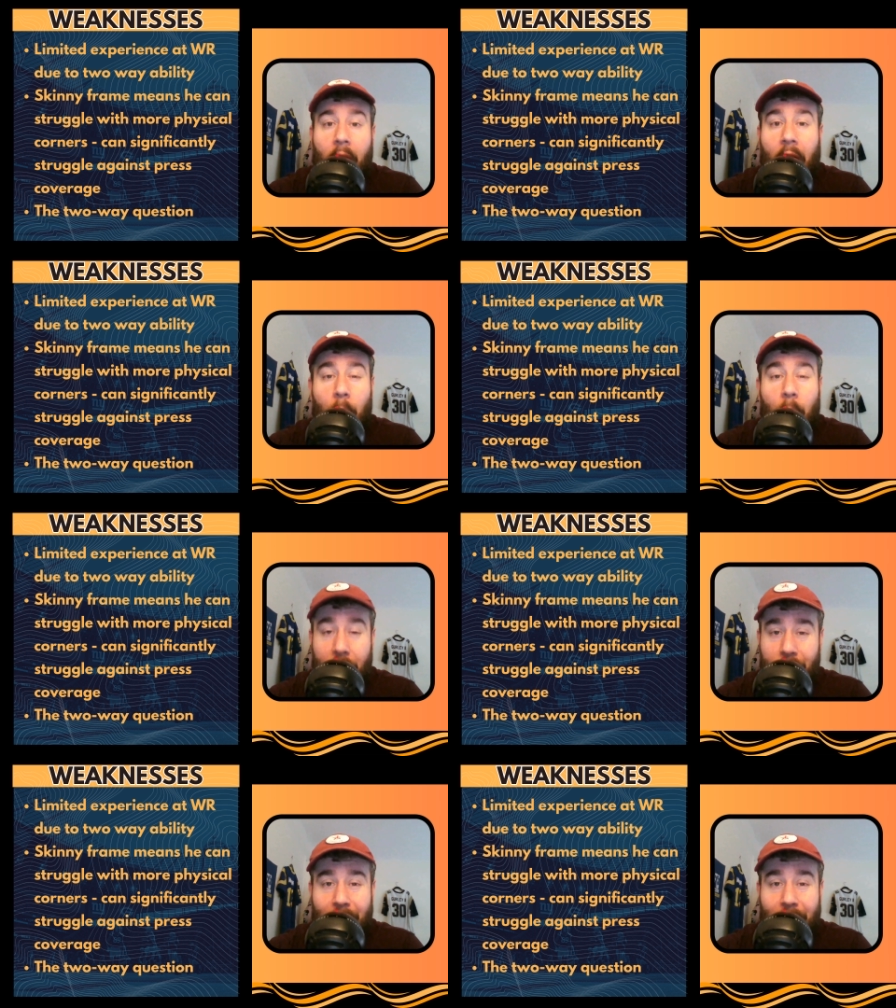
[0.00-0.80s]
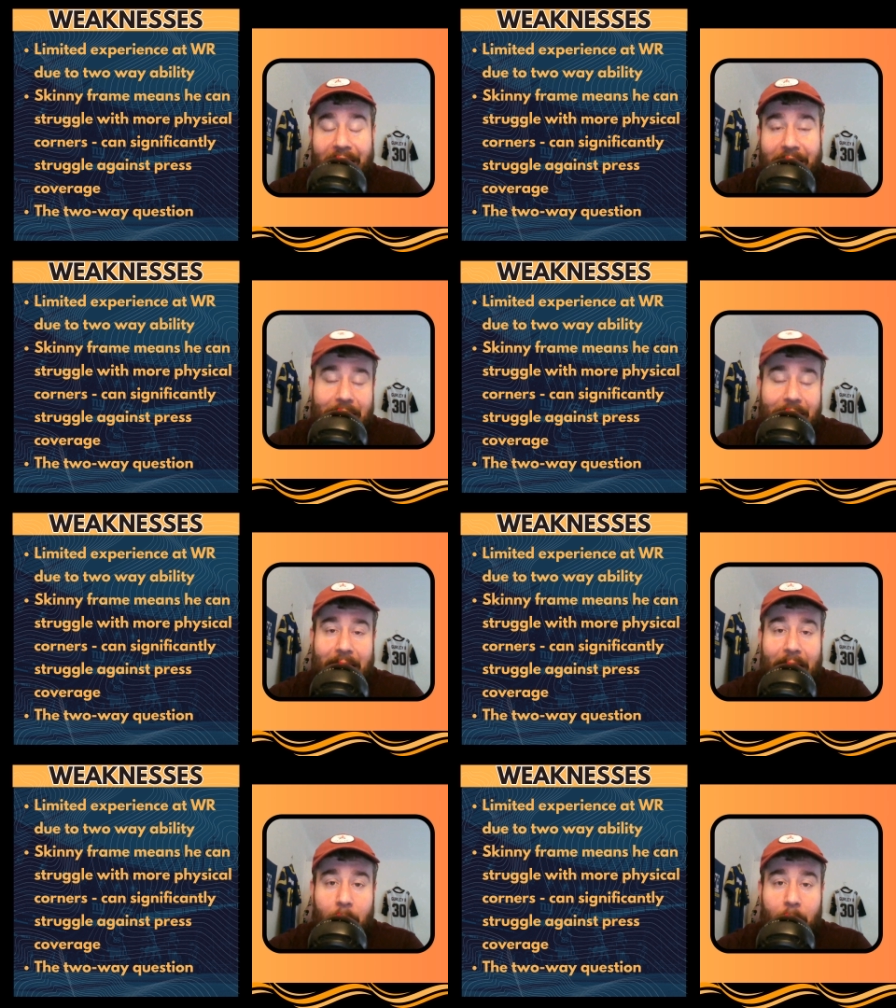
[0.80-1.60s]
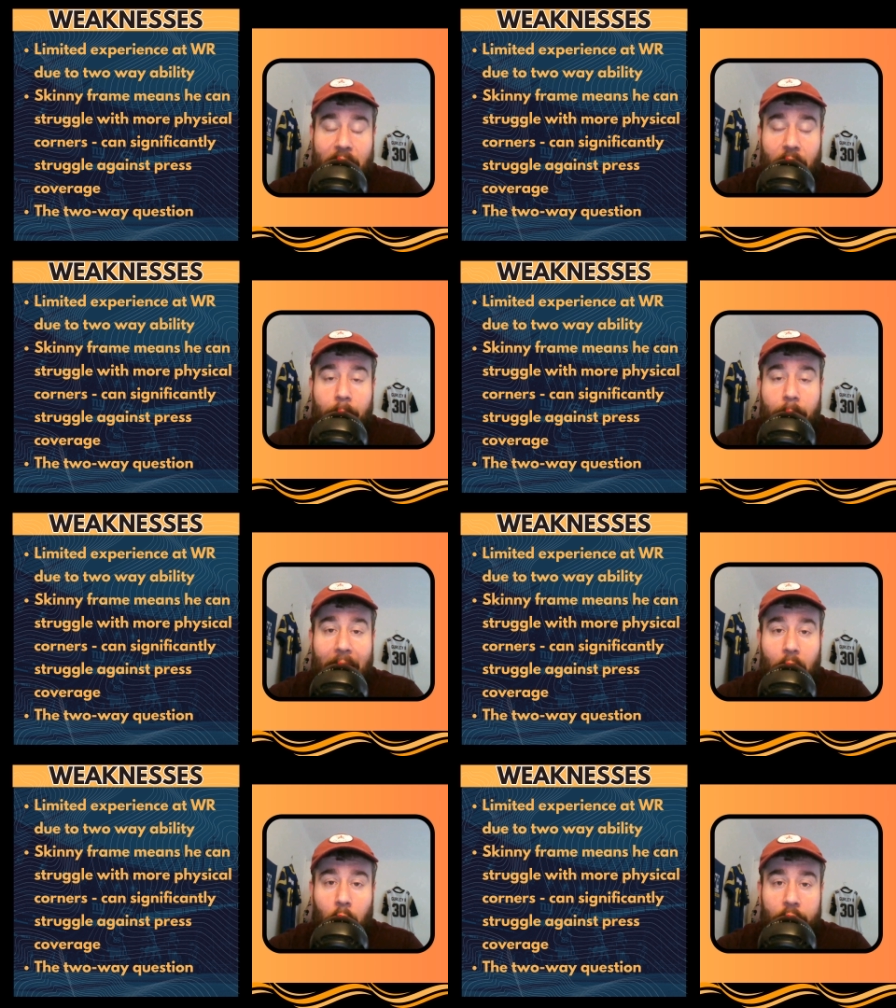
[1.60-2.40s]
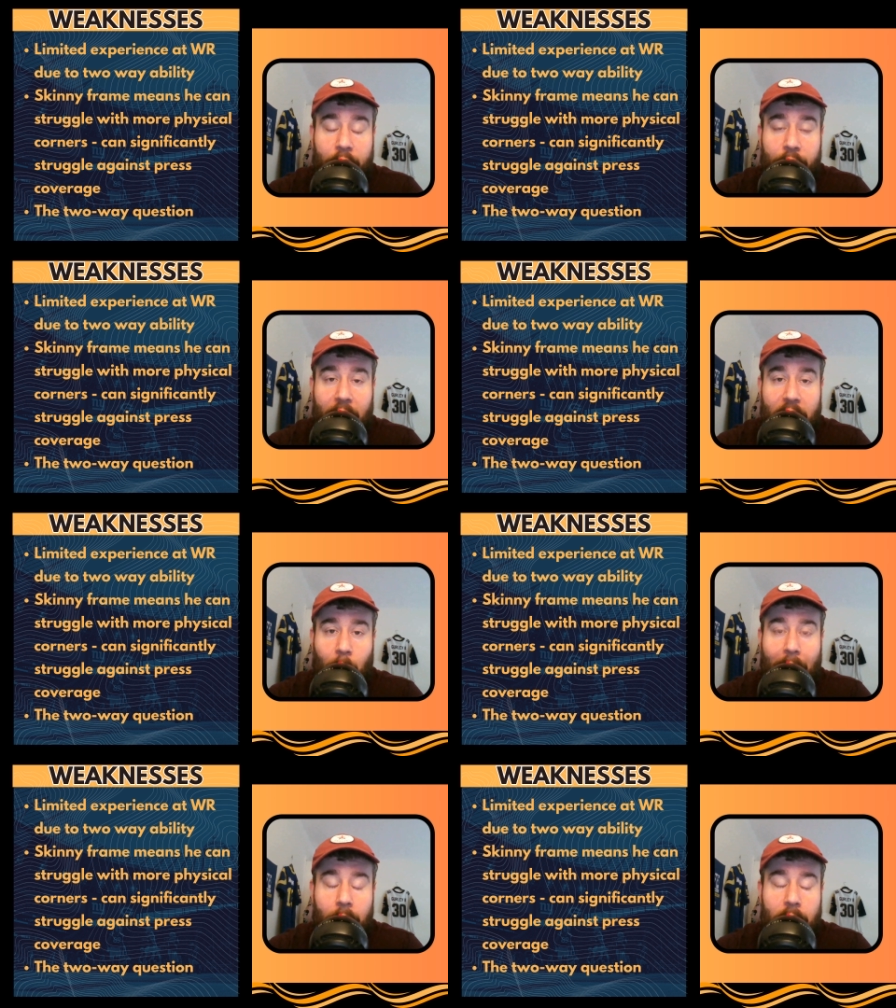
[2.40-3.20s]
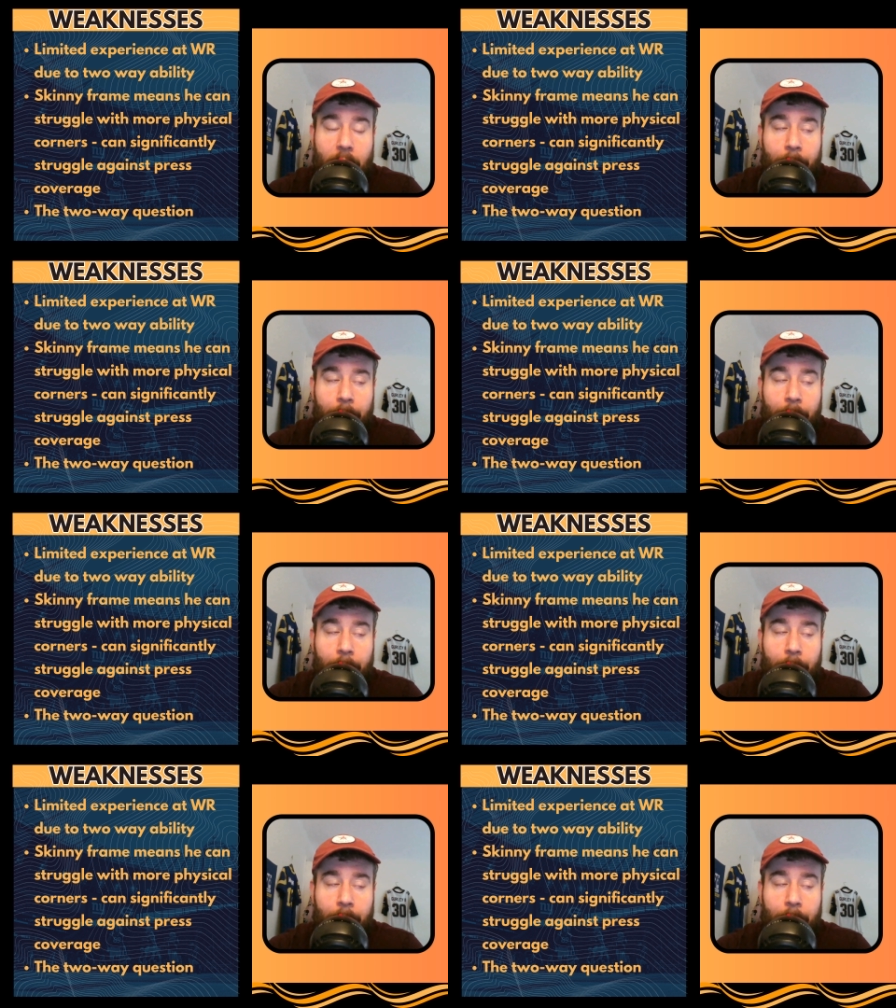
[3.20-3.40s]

I wouldn't really consider taking him until the back of the first round.